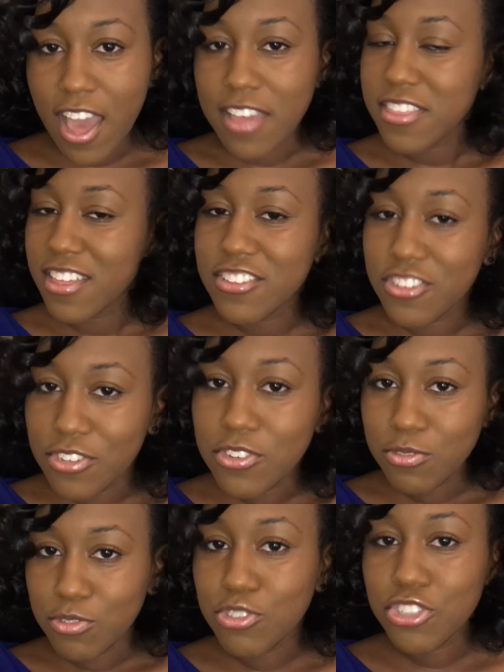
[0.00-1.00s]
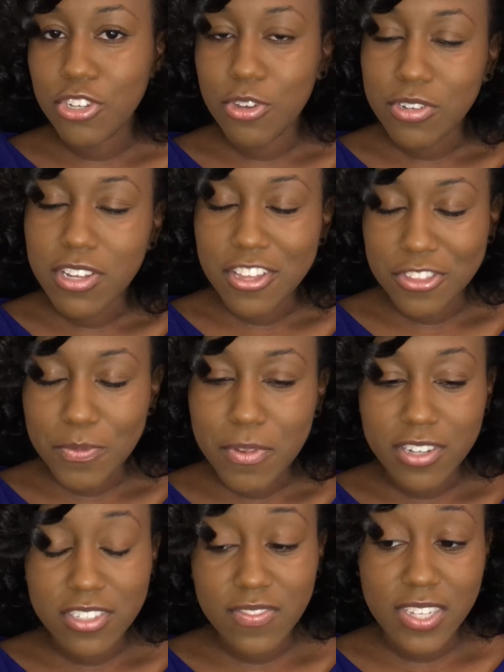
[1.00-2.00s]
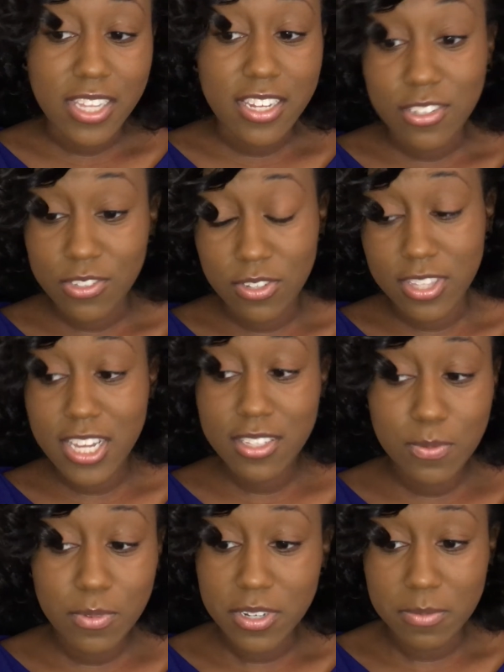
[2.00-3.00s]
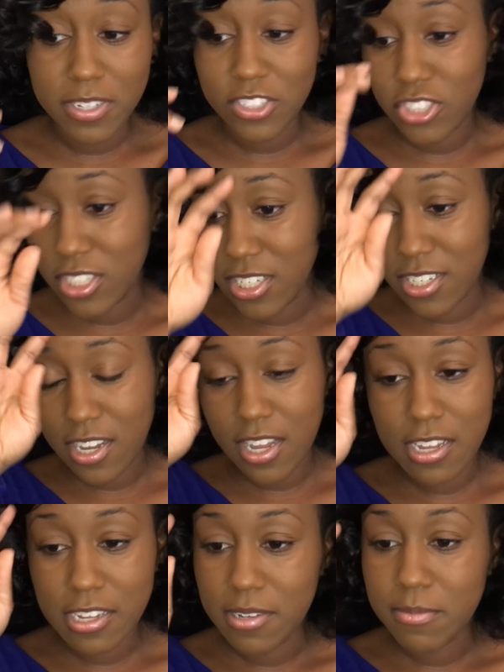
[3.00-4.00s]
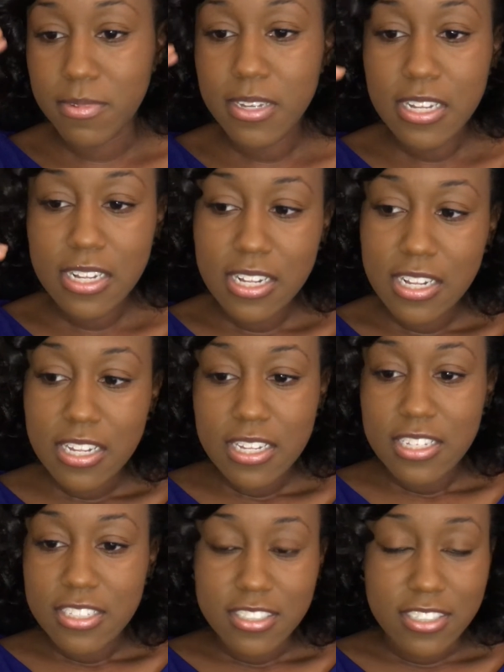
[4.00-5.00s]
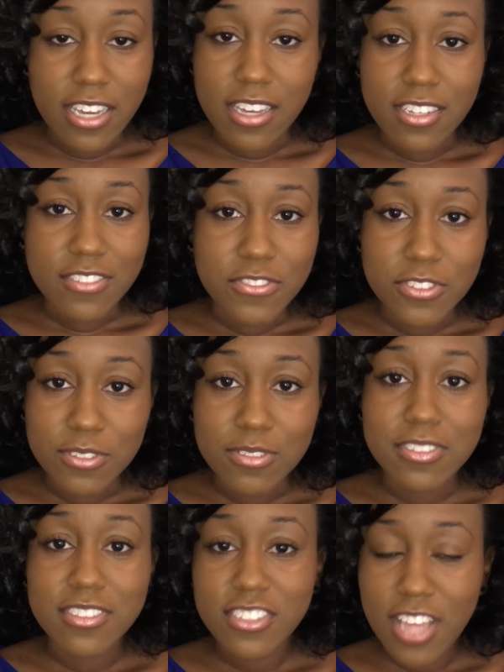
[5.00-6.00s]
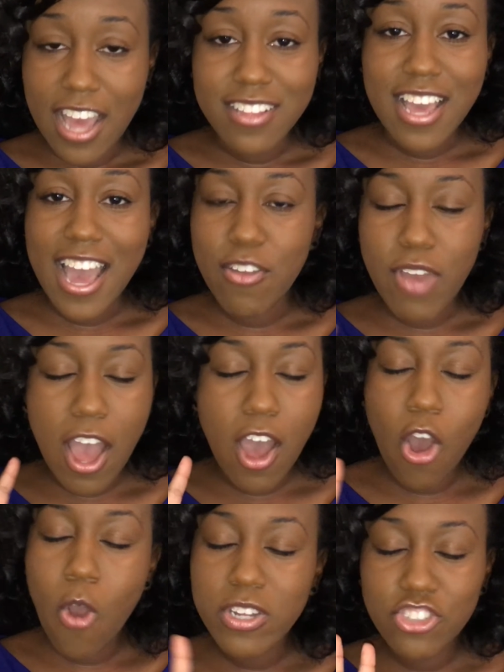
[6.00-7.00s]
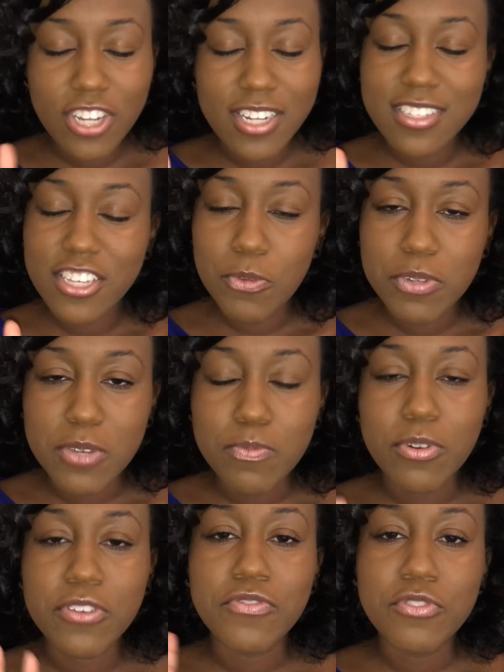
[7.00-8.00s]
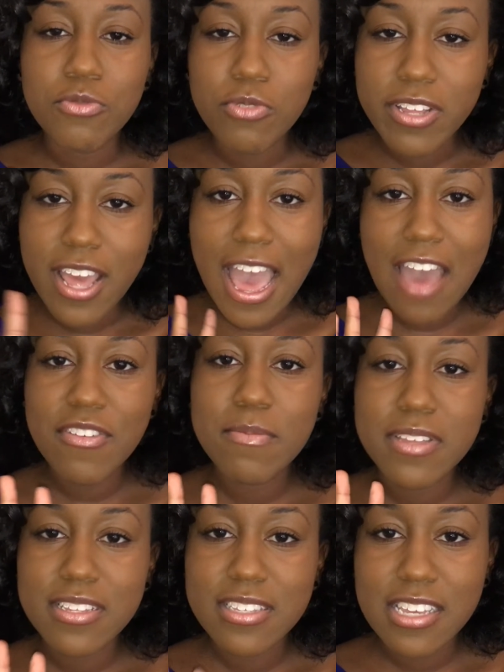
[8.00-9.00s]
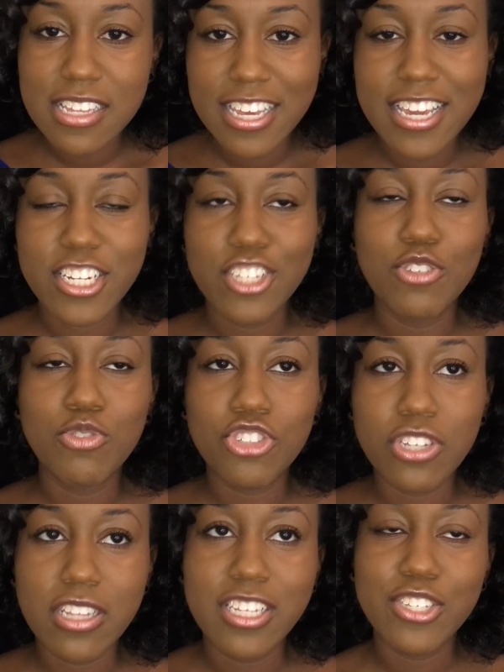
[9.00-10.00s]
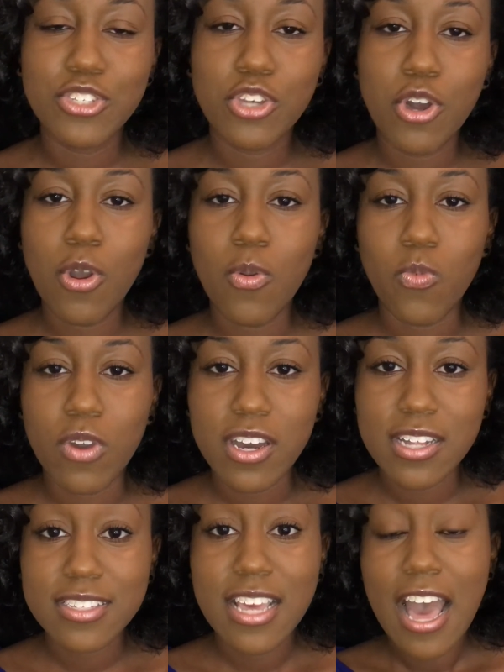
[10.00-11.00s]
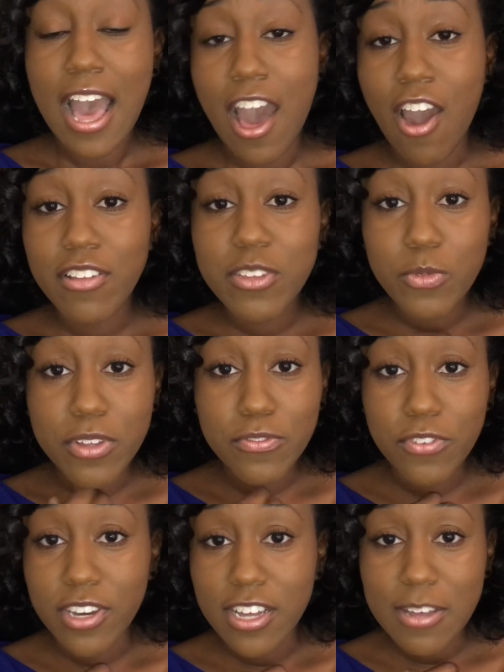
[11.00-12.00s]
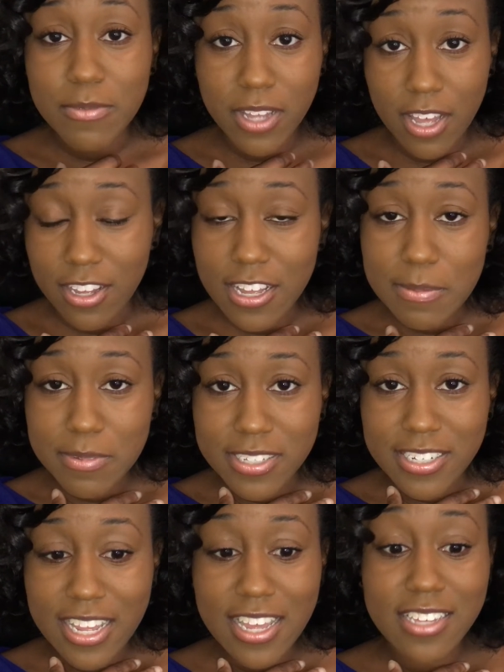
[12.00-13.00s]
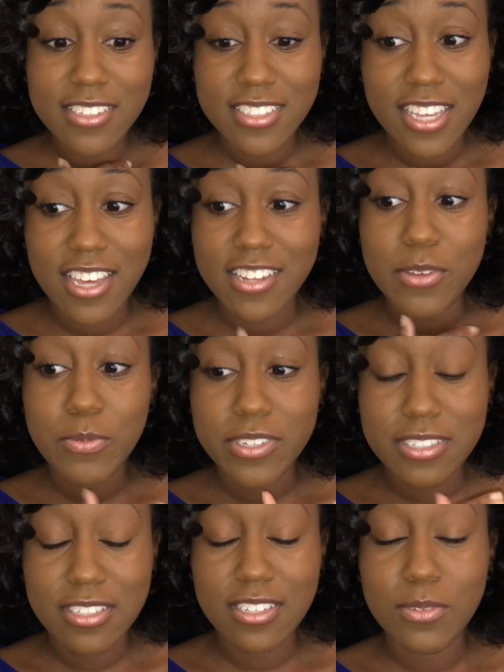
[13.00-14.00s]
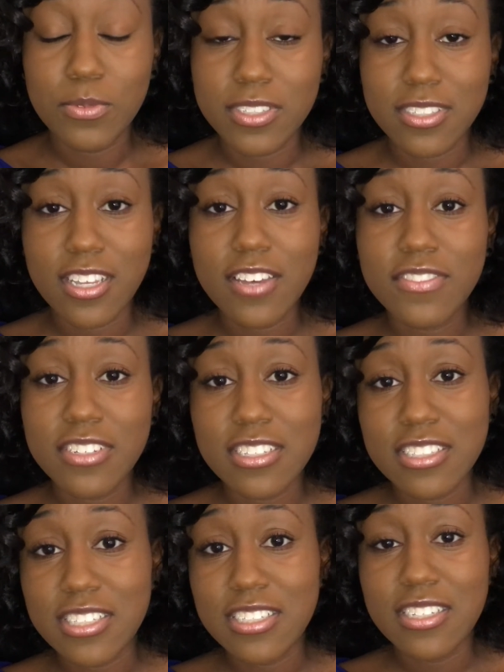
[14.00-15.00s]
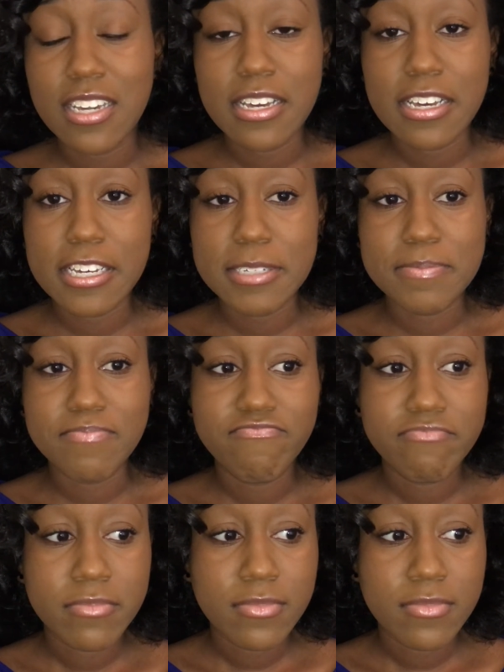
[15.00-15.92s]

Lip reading: I think, you should go to other parts of Atlanta. So that's pretty much it. Yeah, I always try to tell people, if you haven't been to Atlanta, you should at least go once. I only went for a couple of days, and it was definitely an